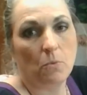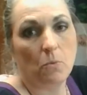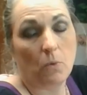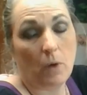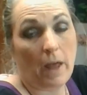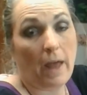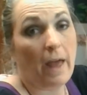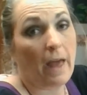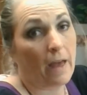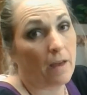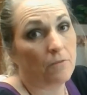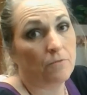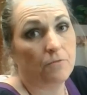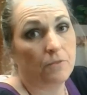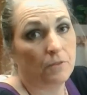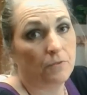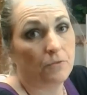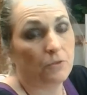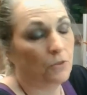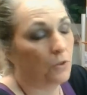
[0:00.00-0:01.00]
have
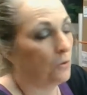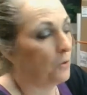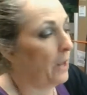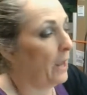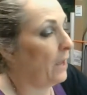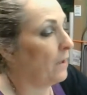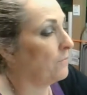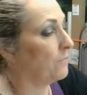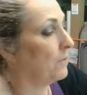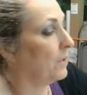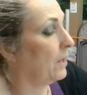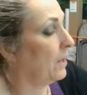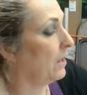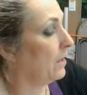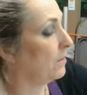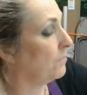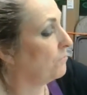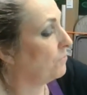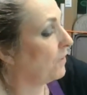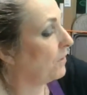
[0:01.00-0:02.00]
if you don't have
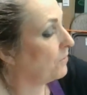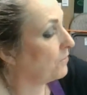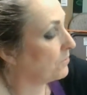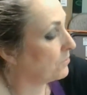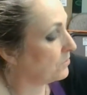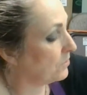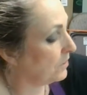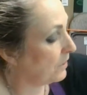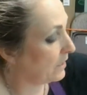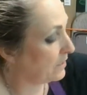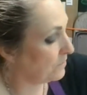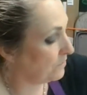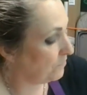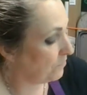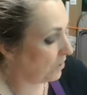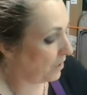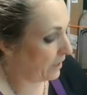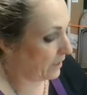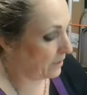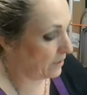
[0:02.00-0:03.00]
any feathers, and that's
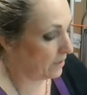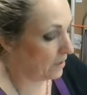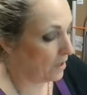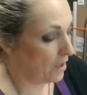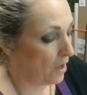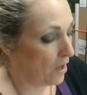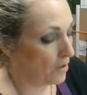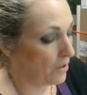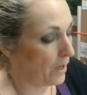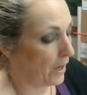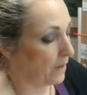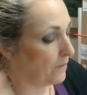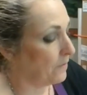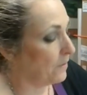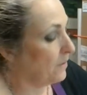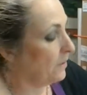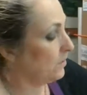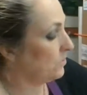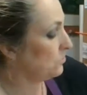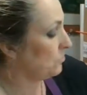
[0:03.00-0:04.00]
fine. Okay,
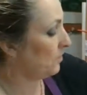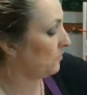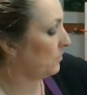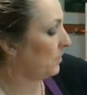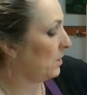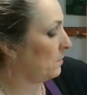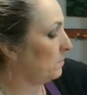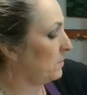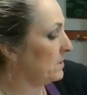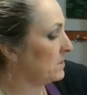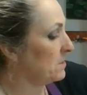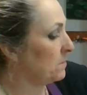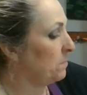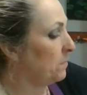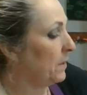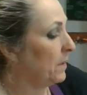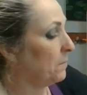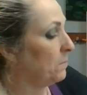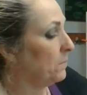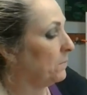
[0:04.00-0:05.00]
so I've got a piece of
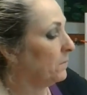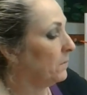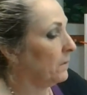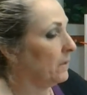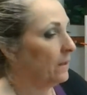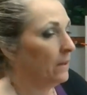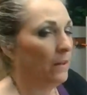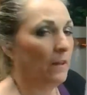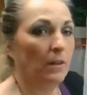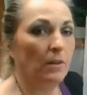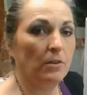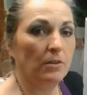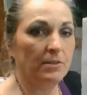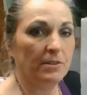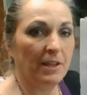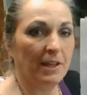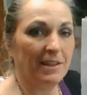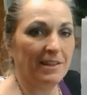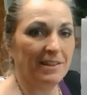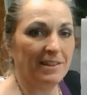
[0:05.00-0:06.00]
paper, and it looks
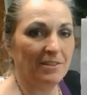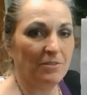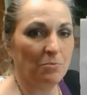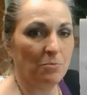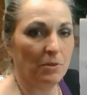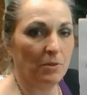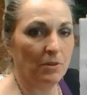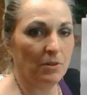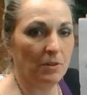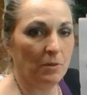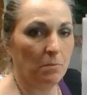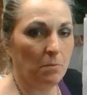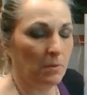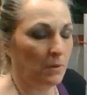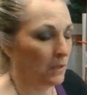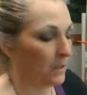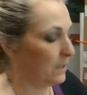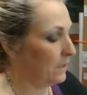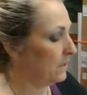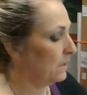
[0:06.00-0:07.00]
like this when it's
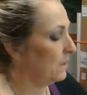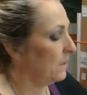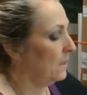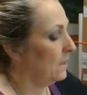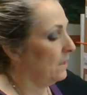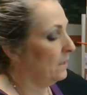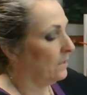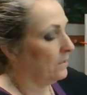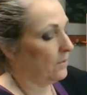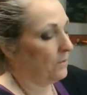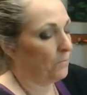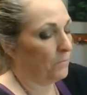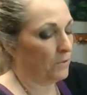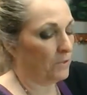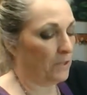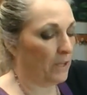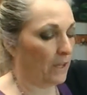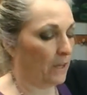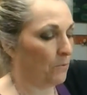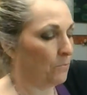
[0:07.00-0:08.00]
completed. So I'm going to
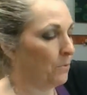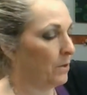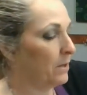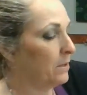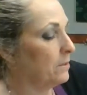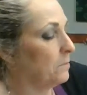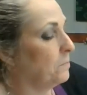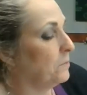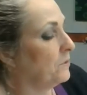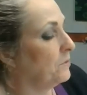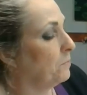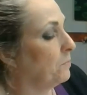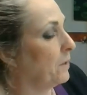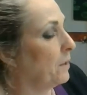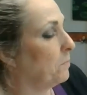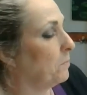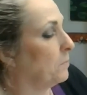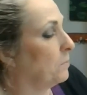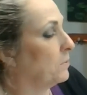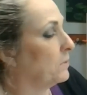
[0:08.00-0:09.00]
take a regular piece of
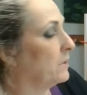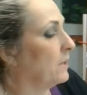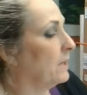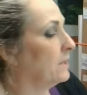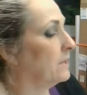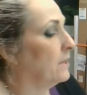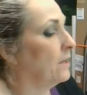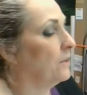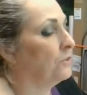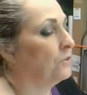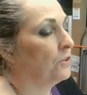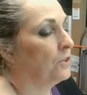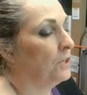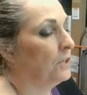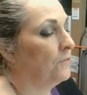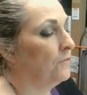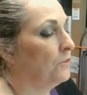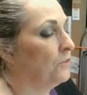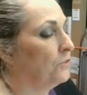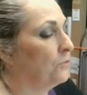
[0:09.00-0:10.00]
paper, put that down. You can
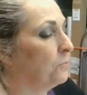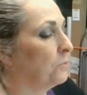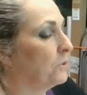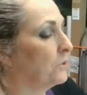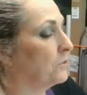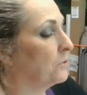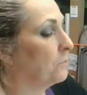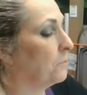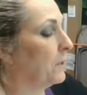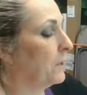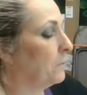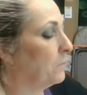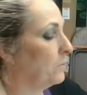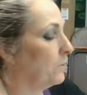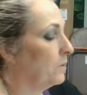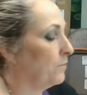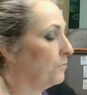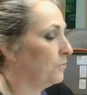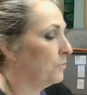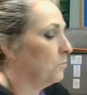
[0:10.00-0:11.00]
even use printer paper
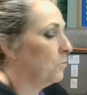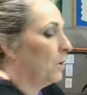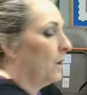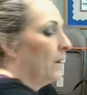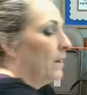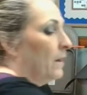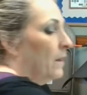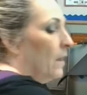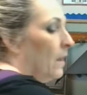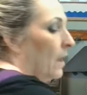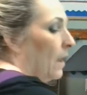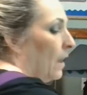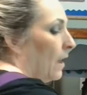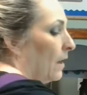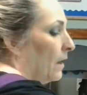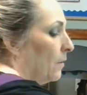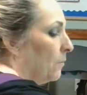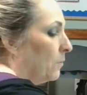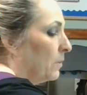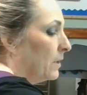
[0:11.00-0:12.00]
if you want. And
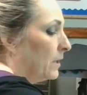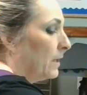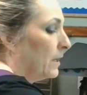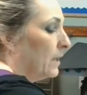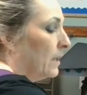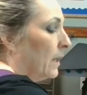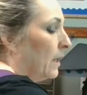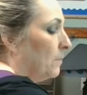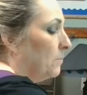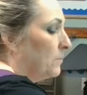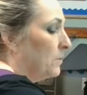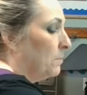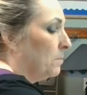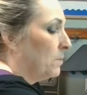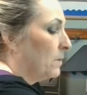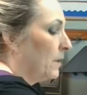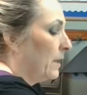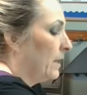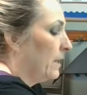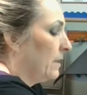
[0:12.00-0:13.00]
I want to get an empty
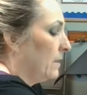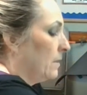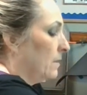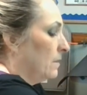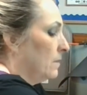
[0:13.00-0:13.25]
plate,